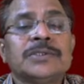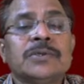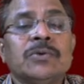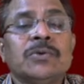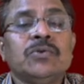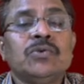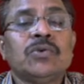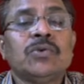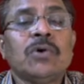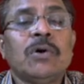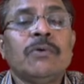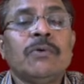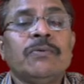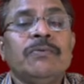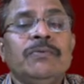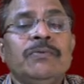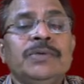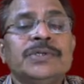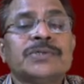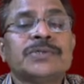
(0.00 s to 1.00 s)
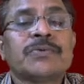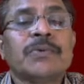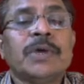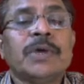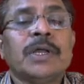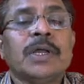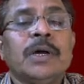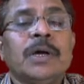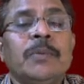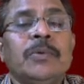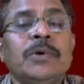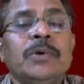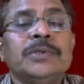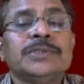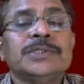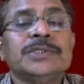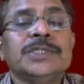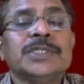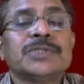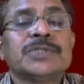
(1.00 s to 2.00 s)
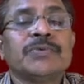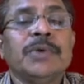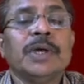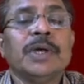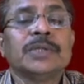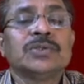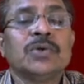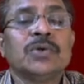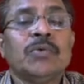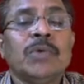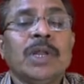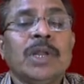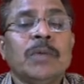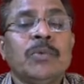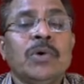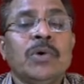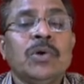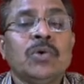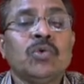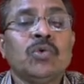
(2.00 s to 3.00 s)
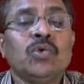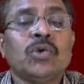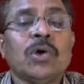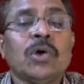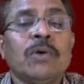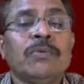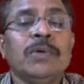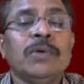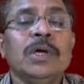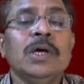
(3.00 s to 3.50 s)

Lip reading: root of v square upon c square. So 1 upon root of